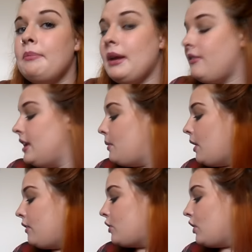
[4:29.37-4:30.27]
knit bit of
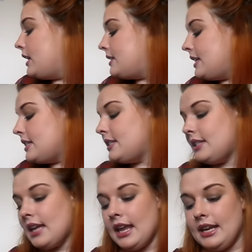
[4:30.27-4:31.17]
knitwear I've got is
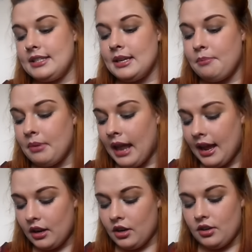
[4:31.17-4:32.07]
this, and it's a
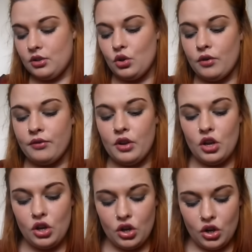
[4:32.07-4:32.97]
black sort of,
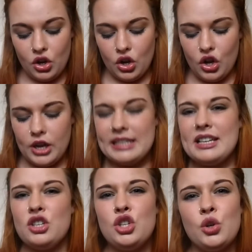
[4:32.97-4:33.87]
is
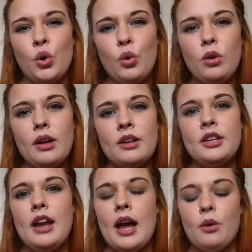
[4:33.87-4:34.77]
it a shawl? I
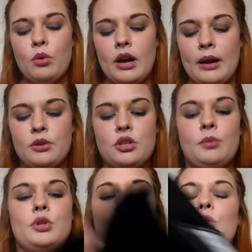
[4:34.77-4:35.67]
don't know how, what else I
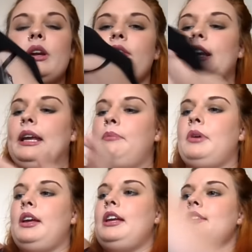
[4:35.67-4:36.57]
would call it really, but